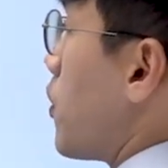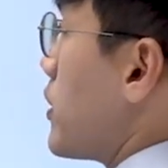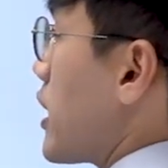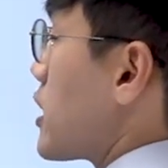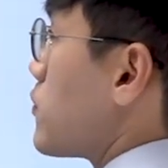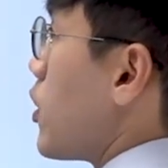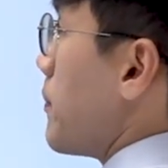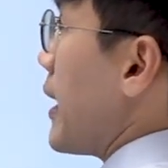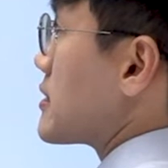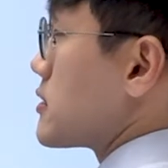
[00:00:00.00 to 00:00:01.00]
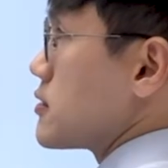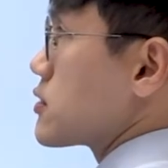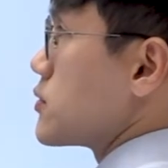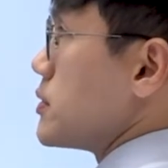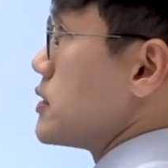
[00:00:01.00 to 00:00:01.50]
negative 1 makes this
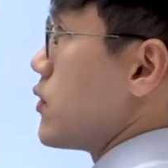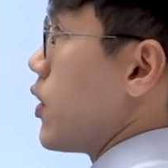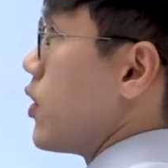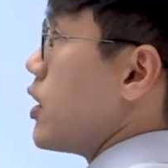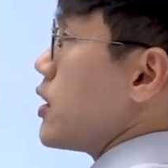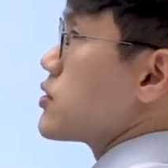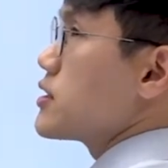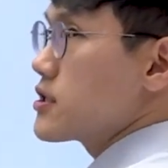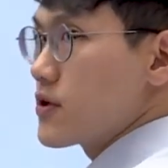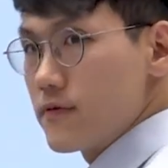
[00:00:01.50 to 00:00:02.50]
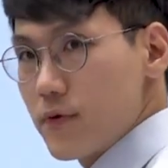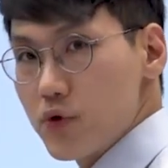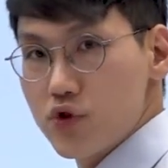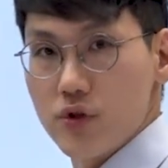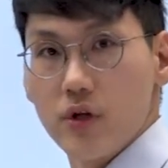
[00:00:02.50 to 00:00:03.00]
to be 0. So that's
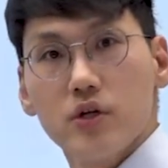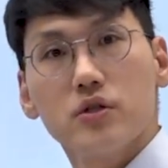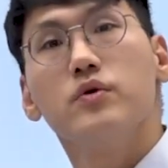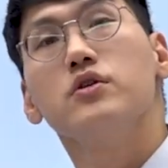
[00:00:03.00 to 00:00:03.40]
unfortunate. So we need